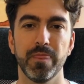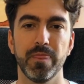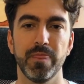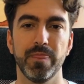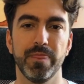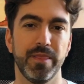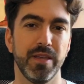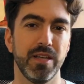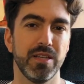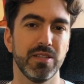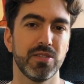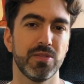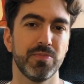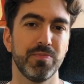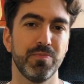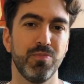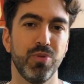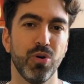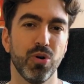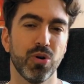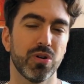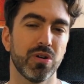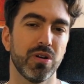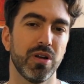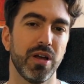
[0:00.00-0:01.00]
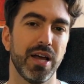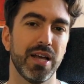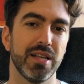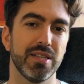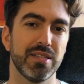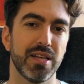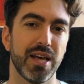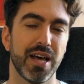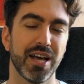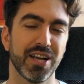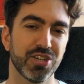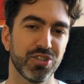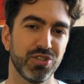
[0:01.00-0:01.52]
This book
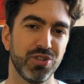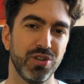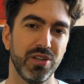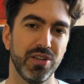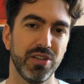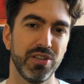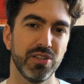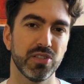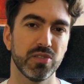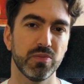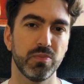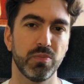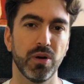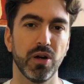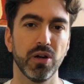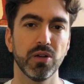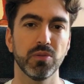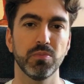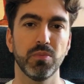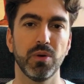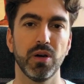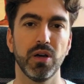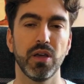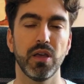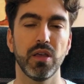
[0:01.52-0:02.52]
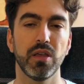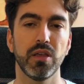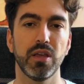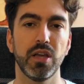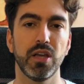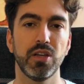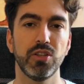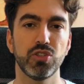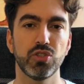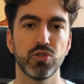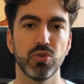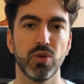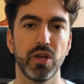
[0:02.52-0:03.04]
has actually sparked my
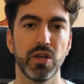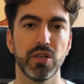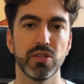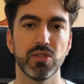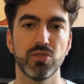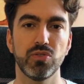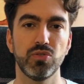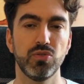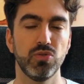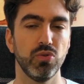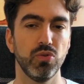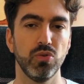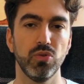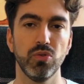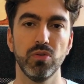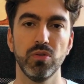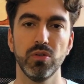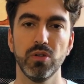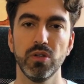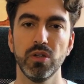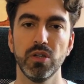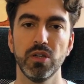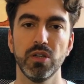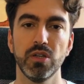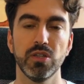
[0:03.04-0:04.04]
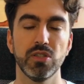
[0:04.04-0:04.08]
interest to